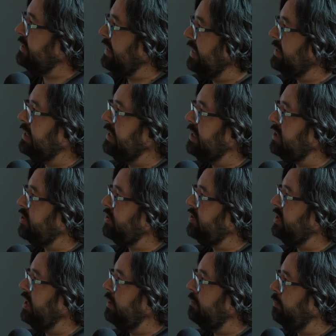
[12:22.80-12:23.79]
data
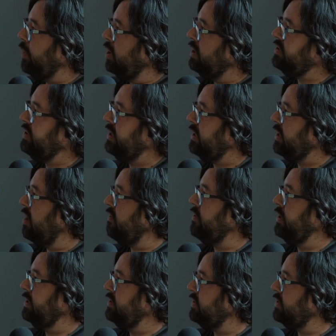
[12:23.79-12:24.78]
literacy in policy and
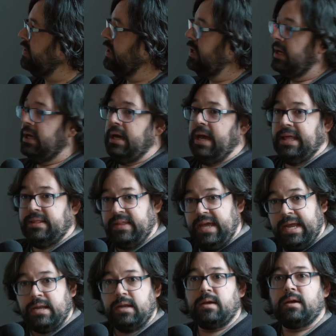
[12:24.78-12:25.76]
governance. And
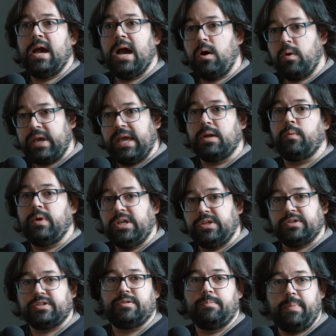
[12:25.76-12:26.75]
then how can we
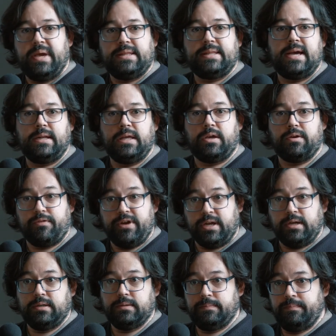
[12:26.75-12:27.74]
just embed that in
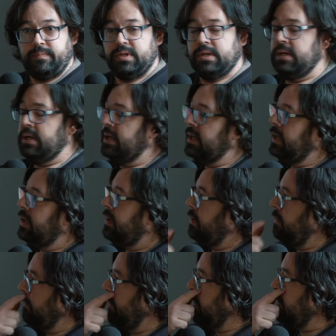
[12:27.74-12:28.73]
curriculum?
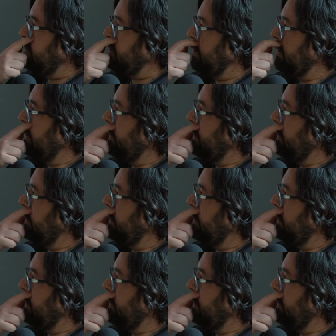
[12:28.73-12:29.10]
But